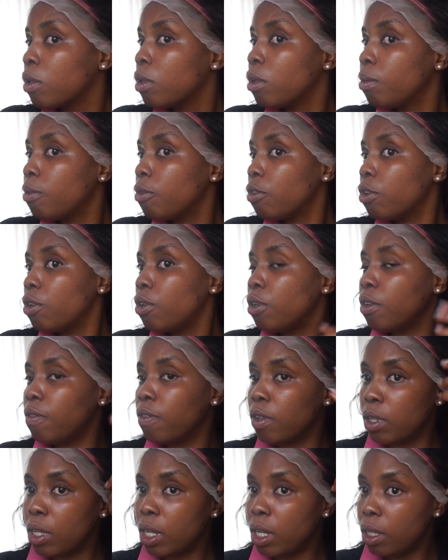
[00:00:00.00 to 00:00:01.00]
I'm sorry if
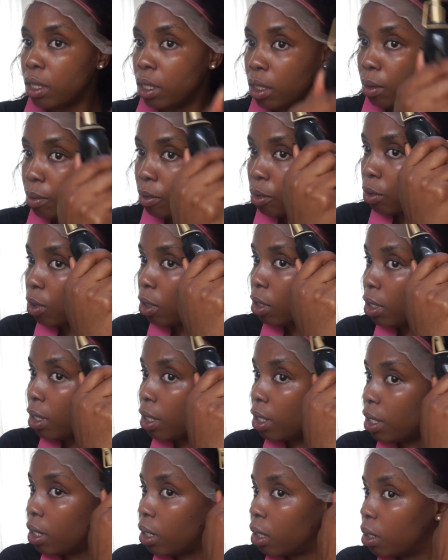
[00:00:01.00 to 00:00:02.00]
the light keeps going
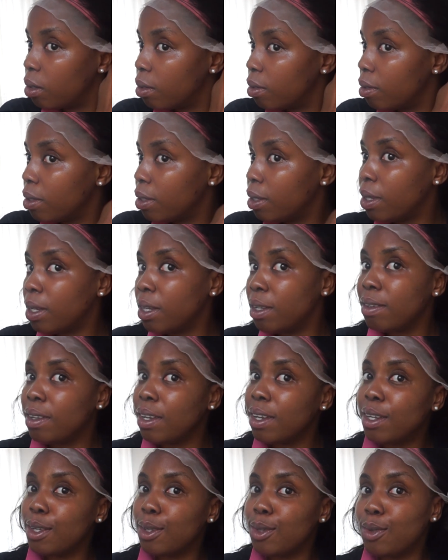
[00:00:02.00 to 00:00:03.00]
in and out today. I
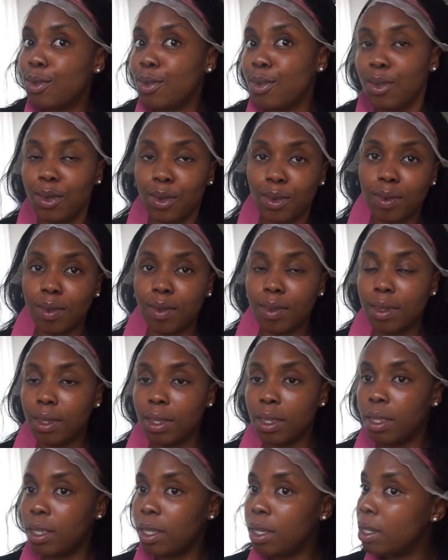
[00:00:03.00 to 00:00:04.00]
decided to use
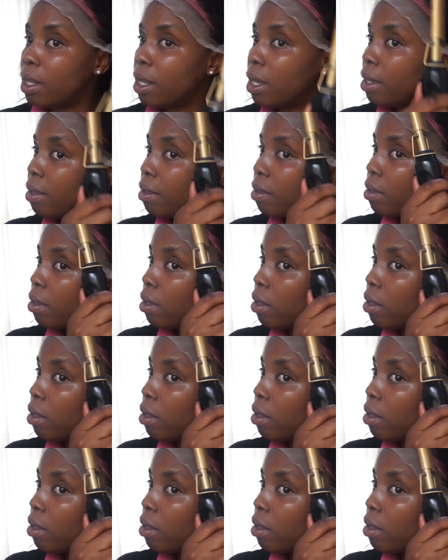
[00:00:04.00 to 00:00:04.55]
daylight